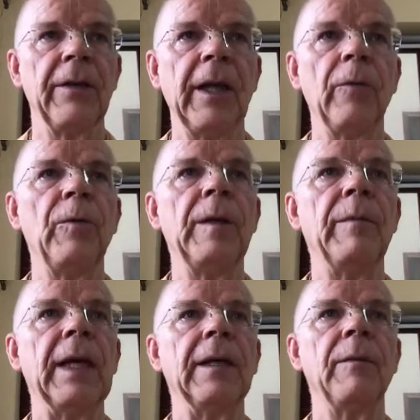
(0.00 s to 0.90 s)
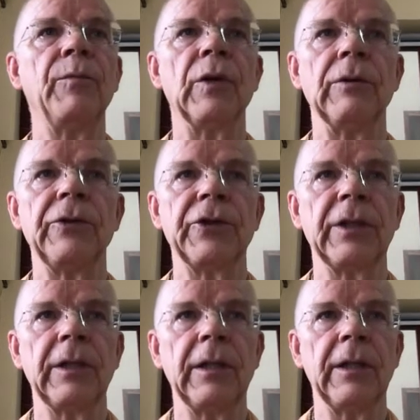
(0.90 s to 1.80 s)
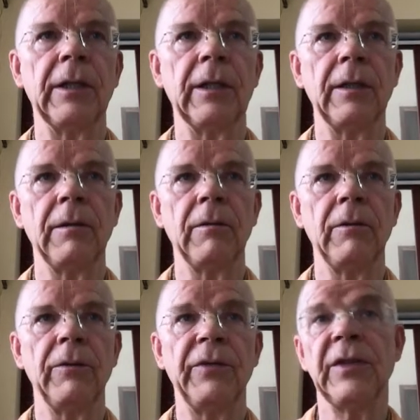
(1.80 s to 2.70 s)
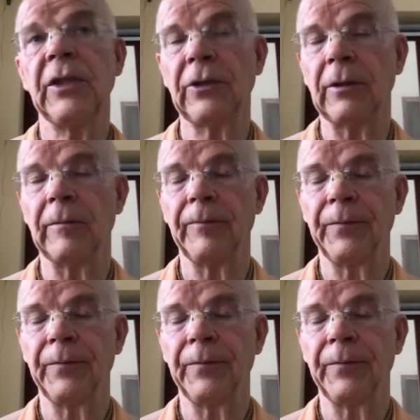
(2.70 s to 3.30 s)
then we may approach a physician.